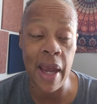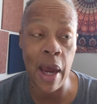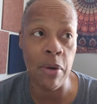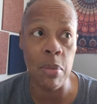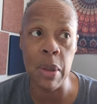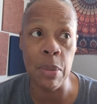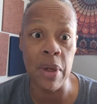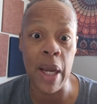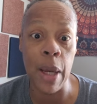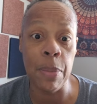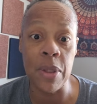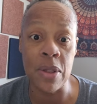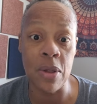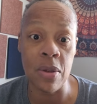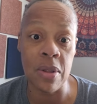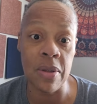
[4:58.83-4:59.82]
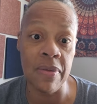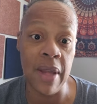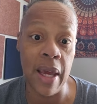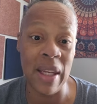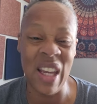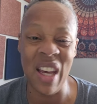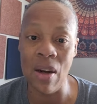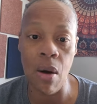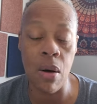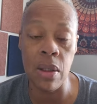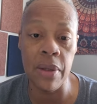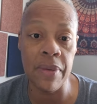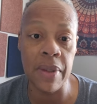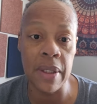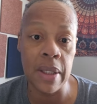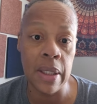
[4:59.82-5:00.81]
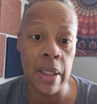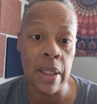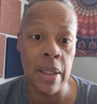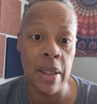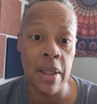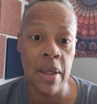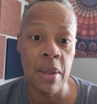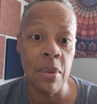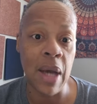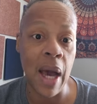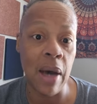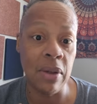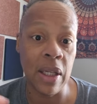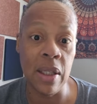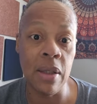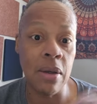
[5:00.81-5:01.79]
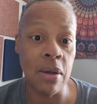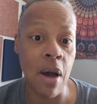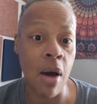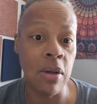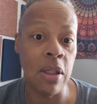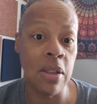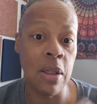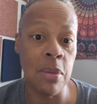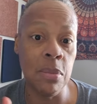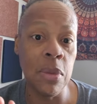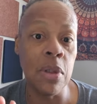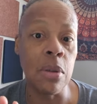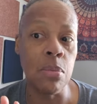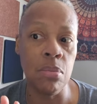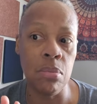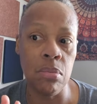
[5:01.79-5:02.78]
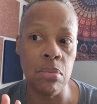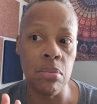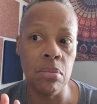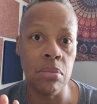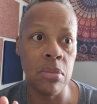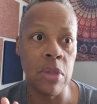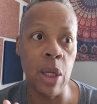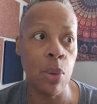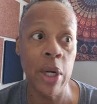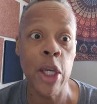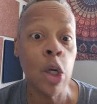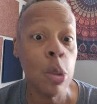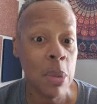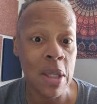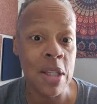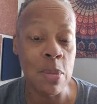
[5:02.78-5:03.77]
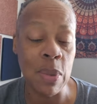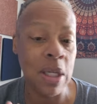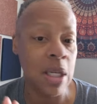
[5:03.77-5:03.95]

I remember episodes of that, not all of it, how they look, all of them look, they were humans, but